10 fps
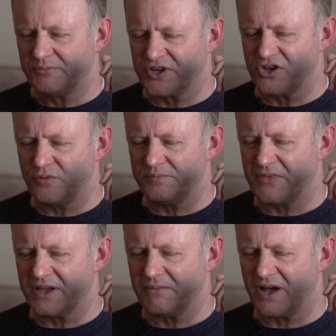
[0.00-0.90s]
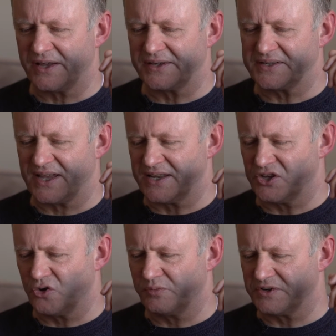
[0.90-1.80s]
but he opened my mind and
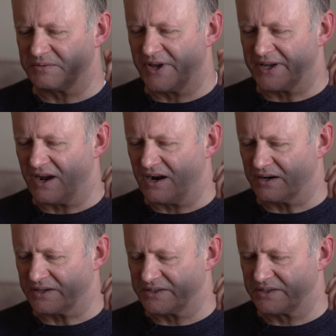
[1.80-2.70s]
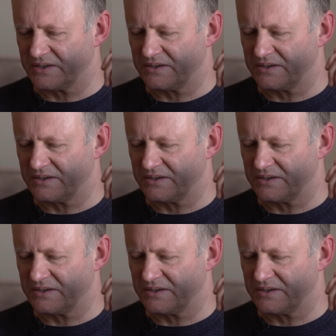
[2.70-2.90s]
he opened my heart